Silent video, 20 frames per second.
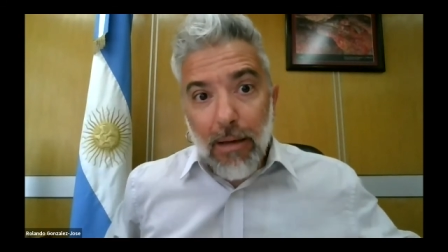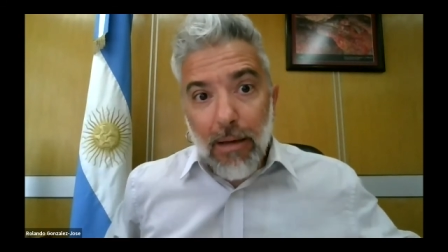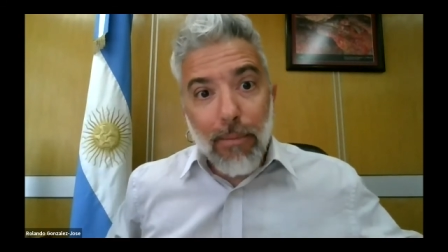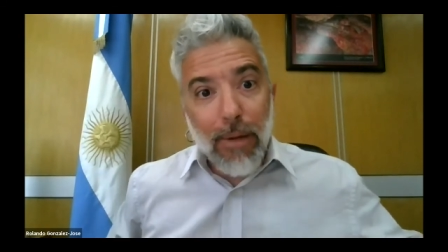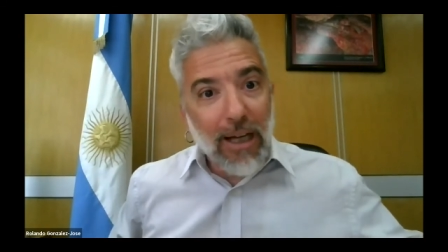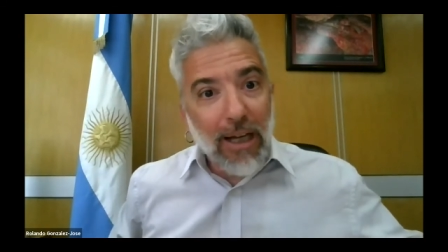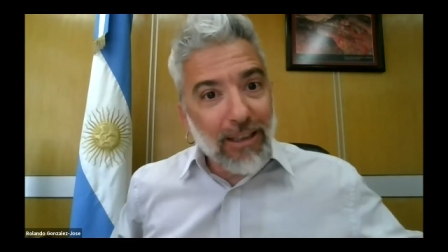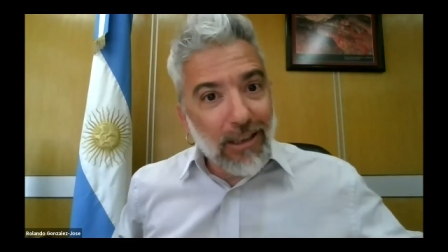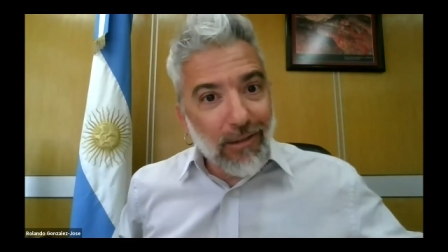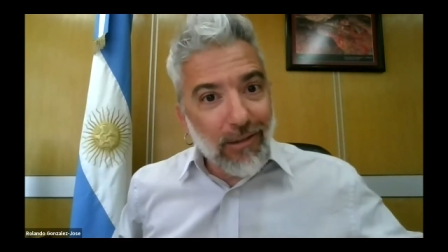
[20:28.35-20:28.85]

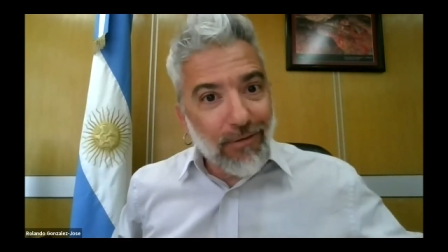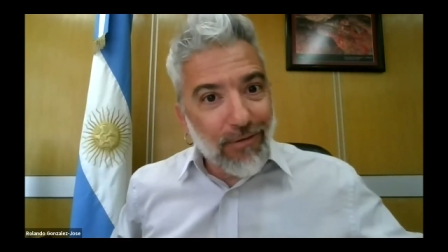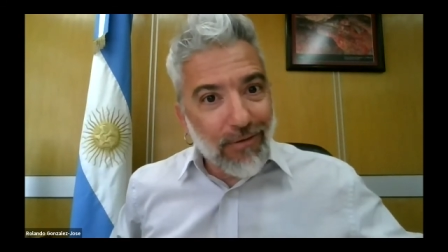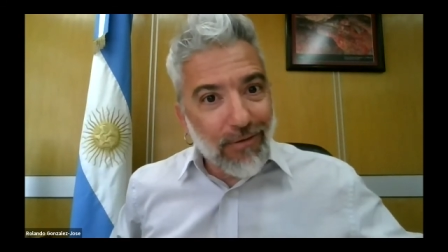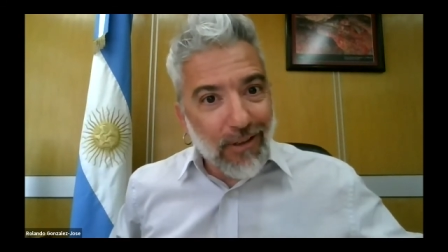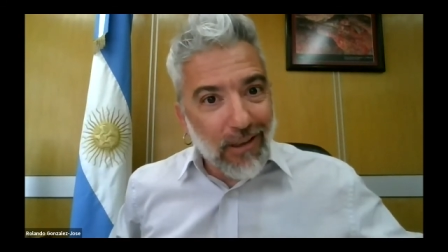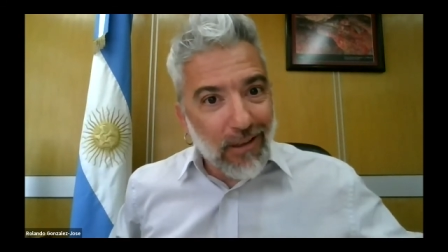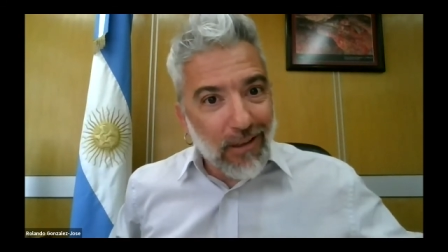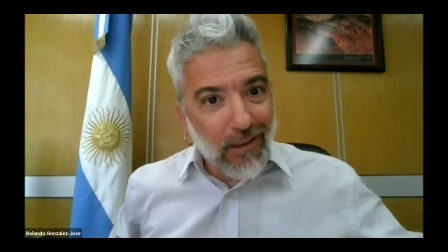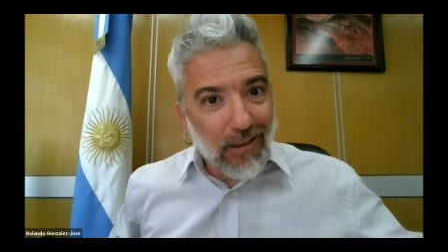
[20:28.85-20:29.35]
But if
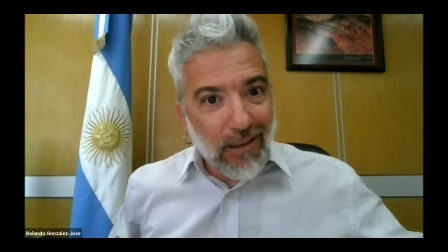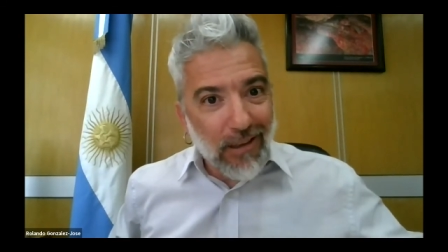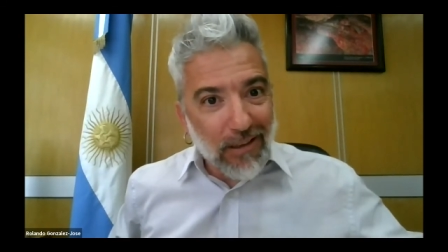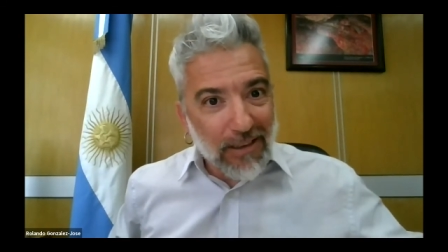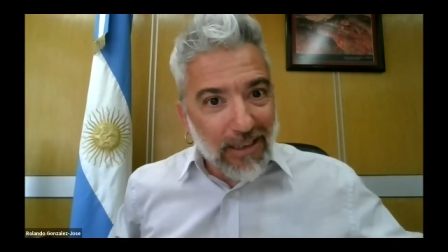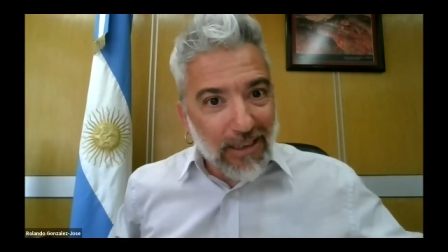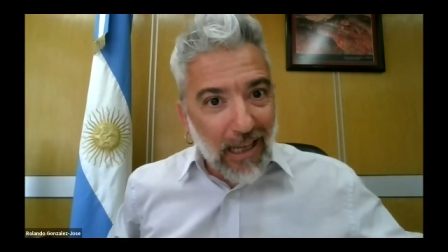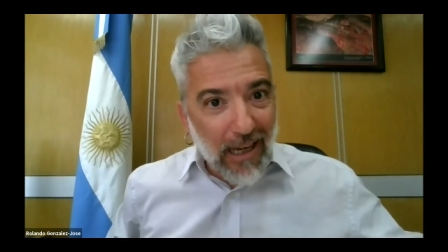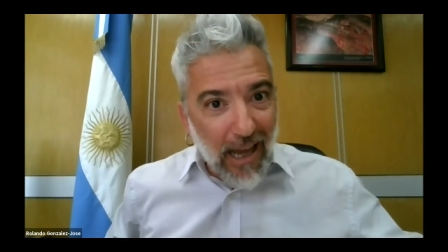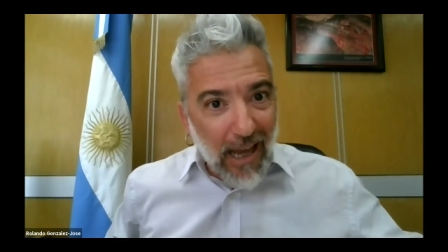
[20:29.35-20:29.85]
uh, there
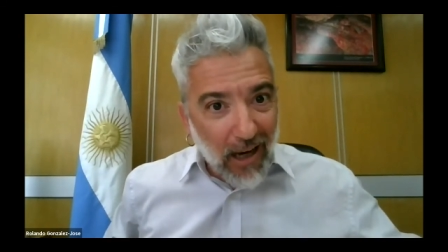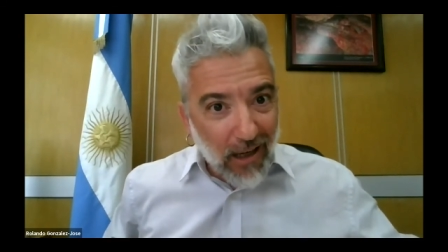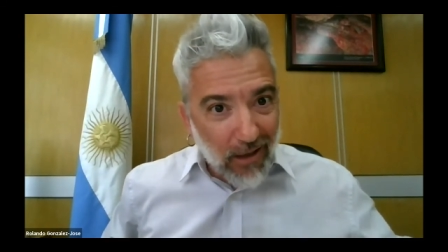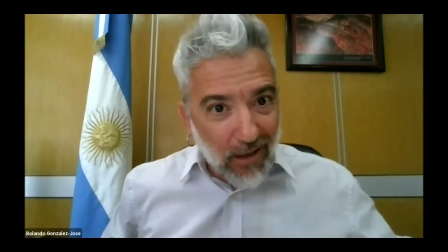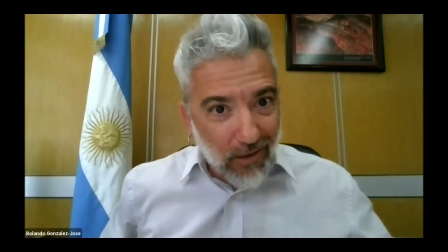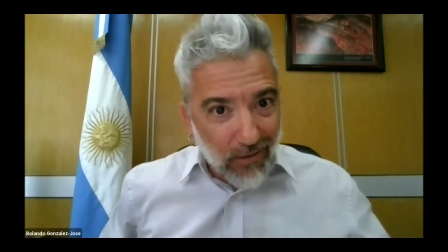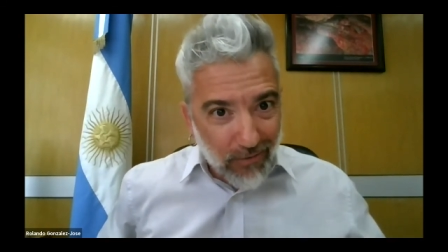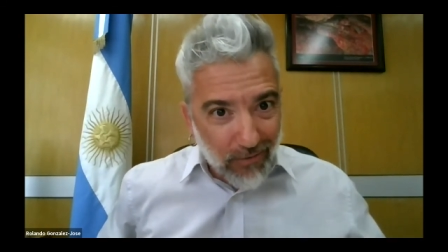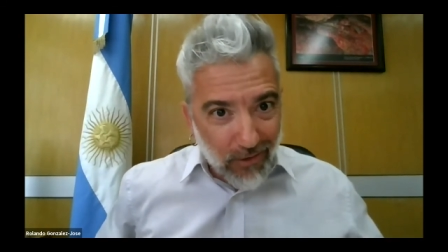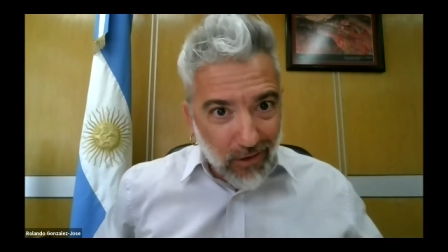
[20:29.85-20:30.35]
is a lack
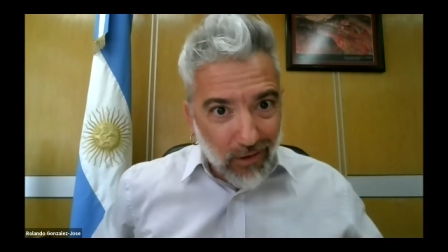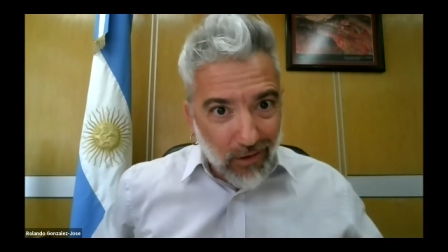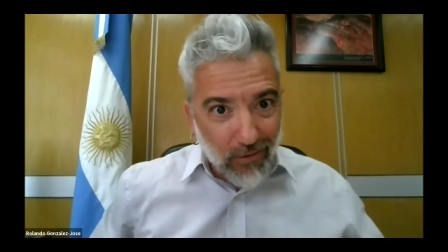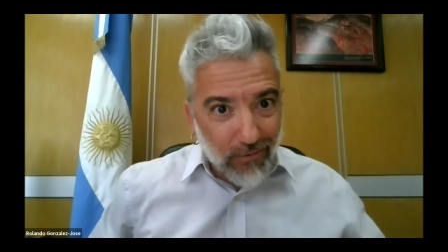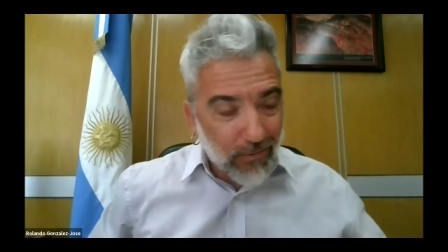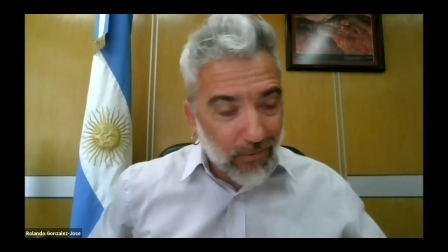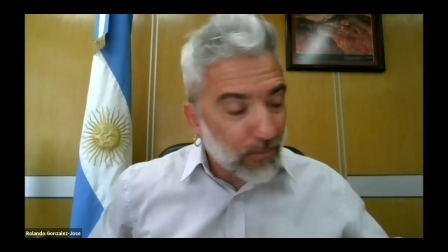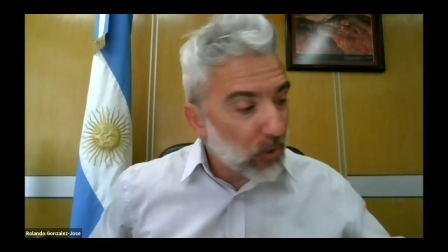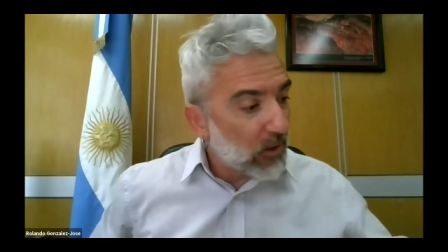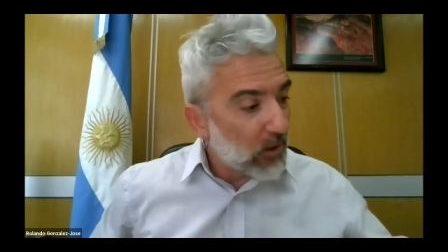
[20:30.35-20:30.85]
of
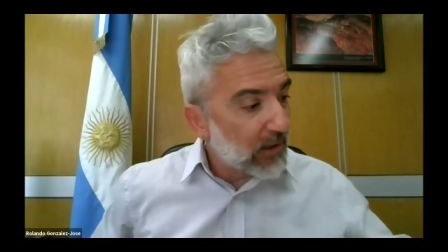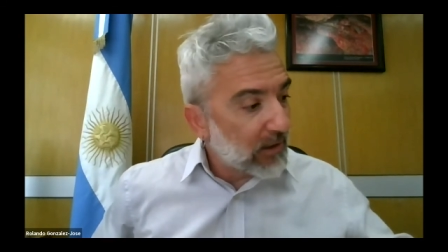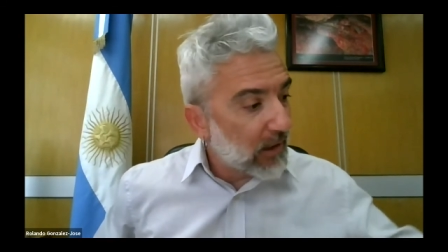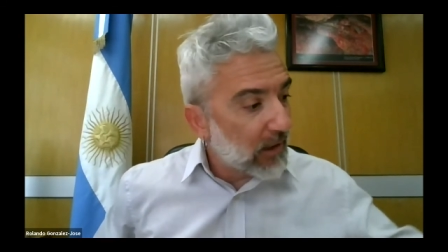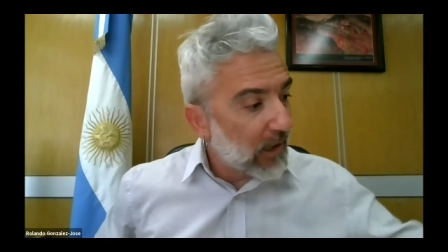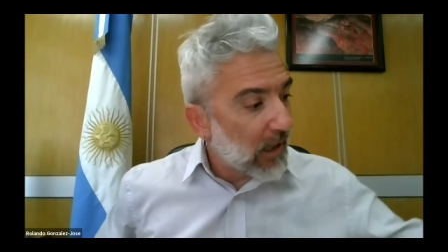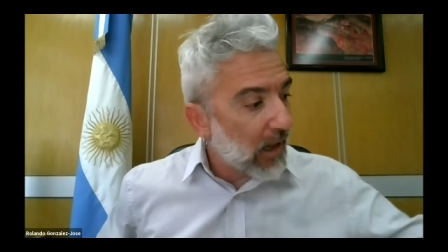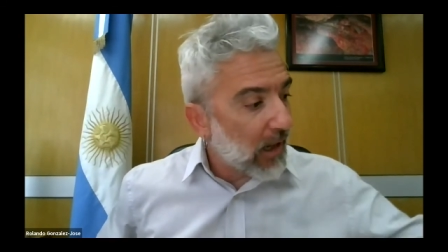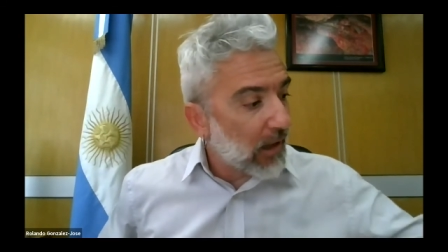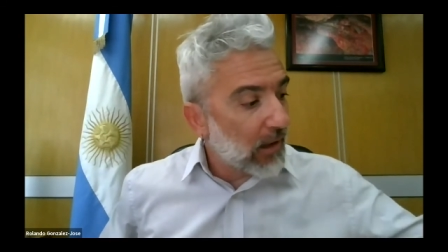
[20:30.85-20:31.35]

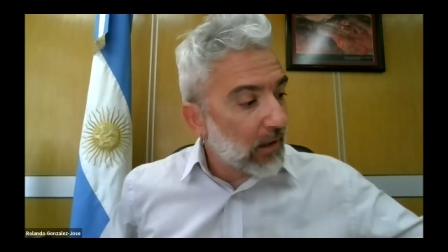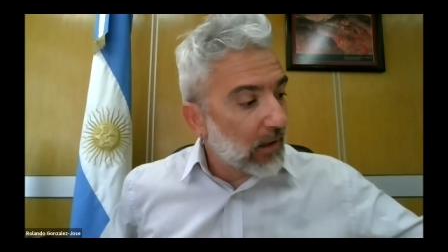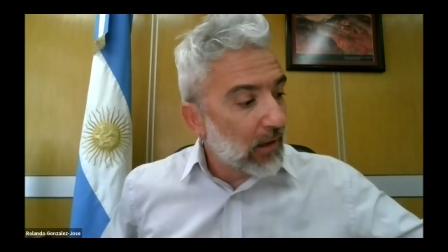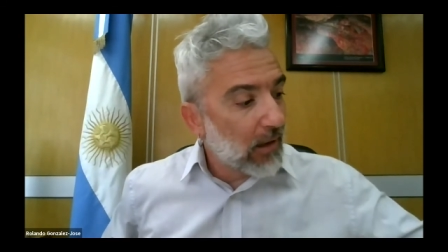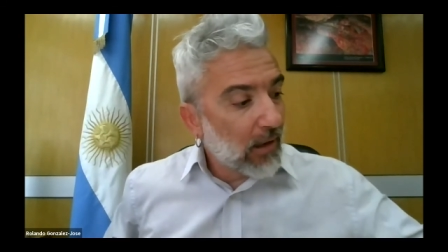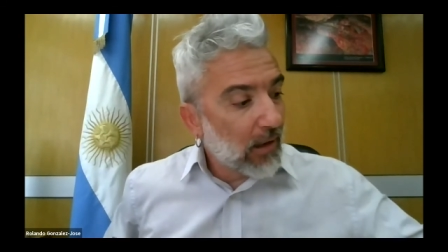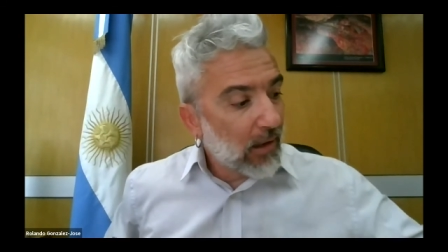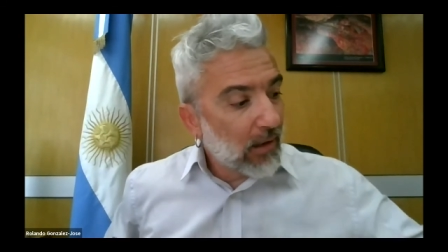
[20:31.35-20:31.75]
political